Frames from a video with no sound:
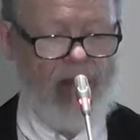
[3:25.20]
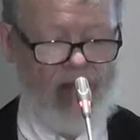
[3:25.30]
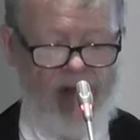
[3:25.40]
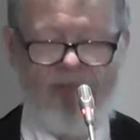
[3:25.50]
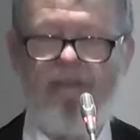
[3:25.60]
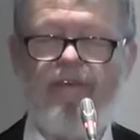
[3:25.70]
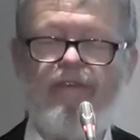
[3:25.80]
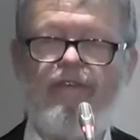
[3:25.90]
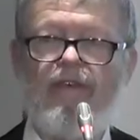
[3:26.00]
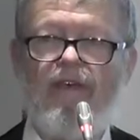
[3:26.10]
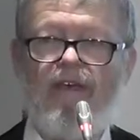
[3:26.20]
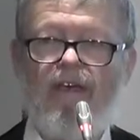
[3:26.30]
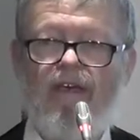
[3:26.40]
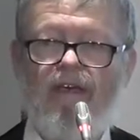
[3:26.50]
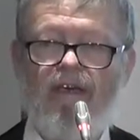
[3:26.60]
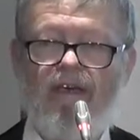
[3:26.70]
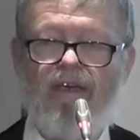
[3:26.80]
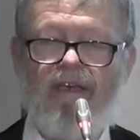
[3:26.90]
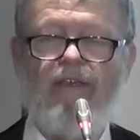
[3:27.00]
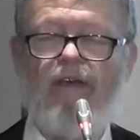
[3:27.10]
Russians,
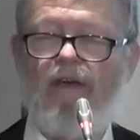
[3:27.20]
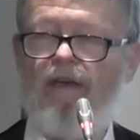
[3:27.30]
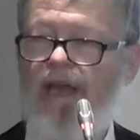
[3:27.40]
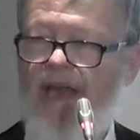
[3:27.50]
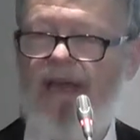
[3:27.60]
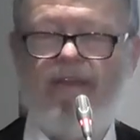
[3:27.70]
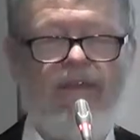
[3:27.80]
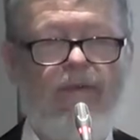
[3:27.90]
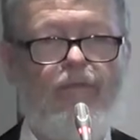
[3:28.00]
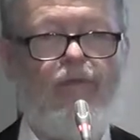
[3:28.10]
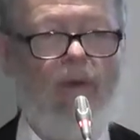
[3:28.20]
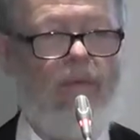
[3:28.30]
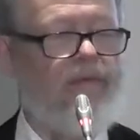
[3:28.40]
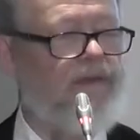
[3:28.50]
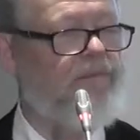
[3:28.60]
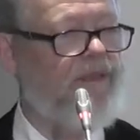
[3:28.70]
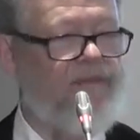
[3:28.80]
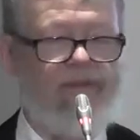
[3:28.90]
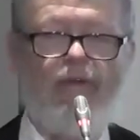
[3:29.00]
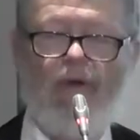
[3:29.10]
Hitler had probably
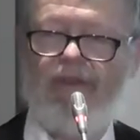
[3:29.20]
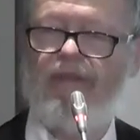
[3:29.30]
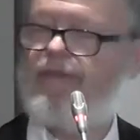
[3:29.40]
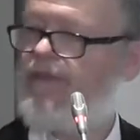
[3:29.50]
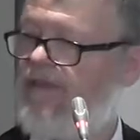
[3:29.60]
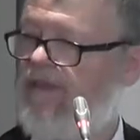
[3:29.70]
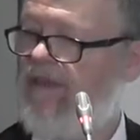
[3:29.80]
been victorious.